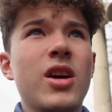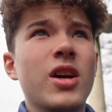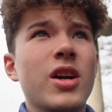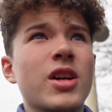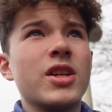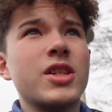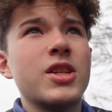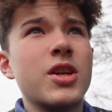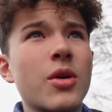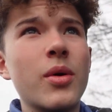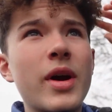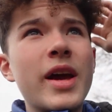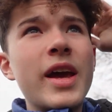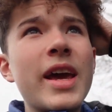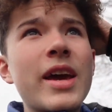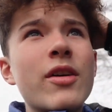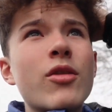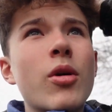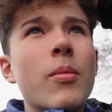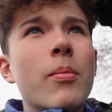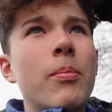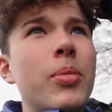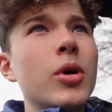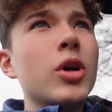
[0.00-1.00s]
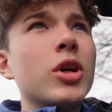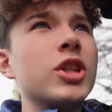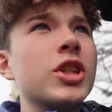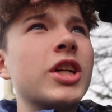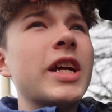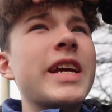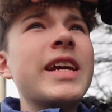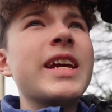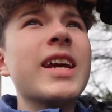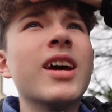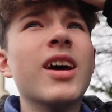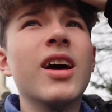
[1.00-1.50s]
So we're here at
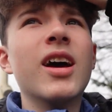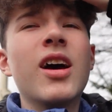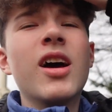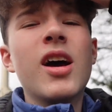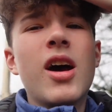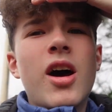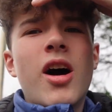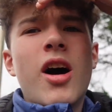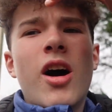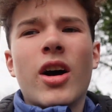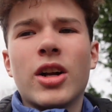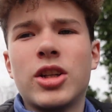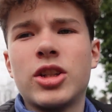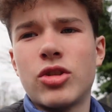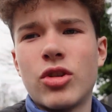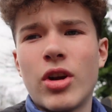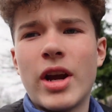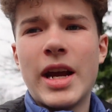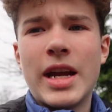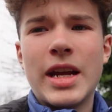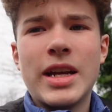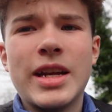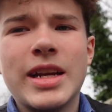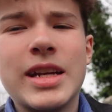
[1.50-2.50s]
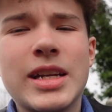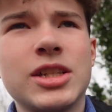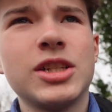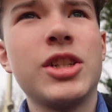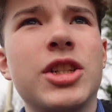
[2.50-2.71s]
Bushey. Our train is